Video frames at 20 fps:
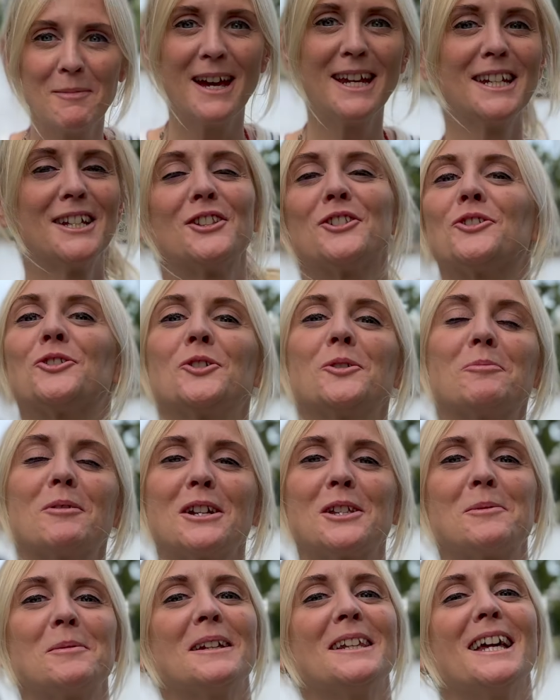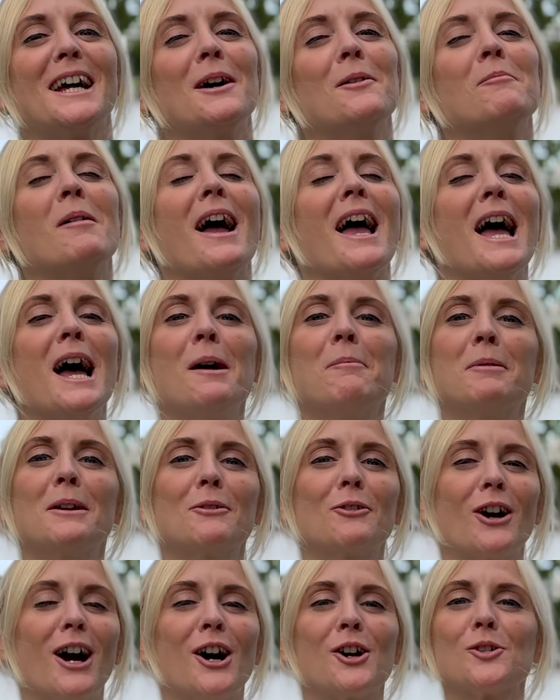made it to Brisbane. I'm happy
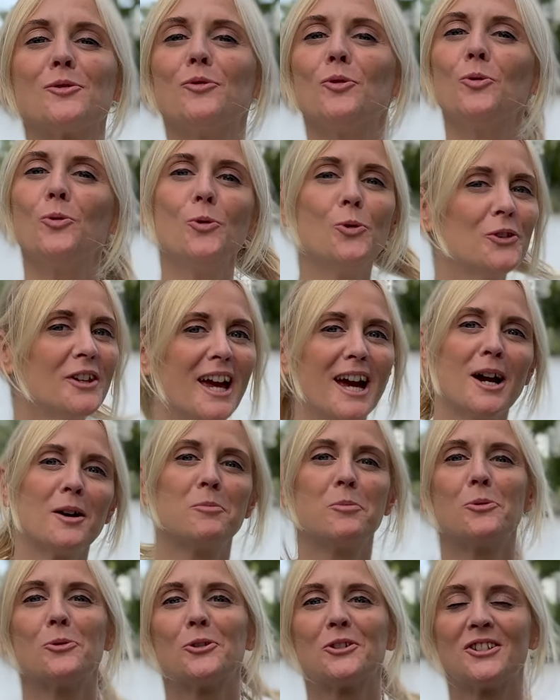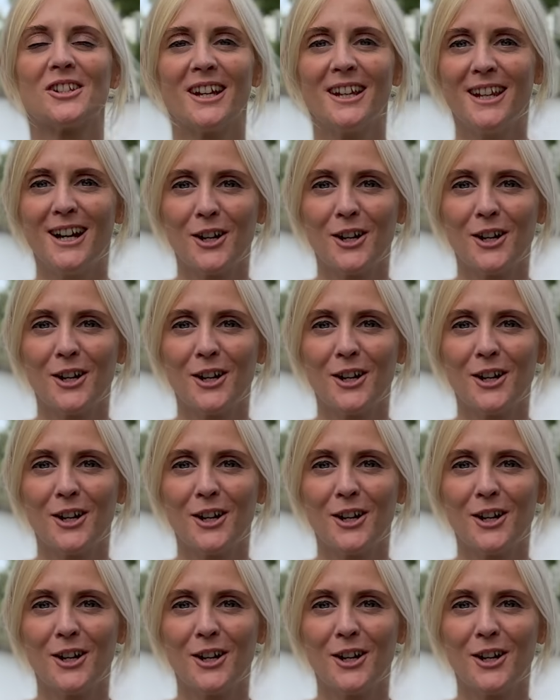we're out of all the airports and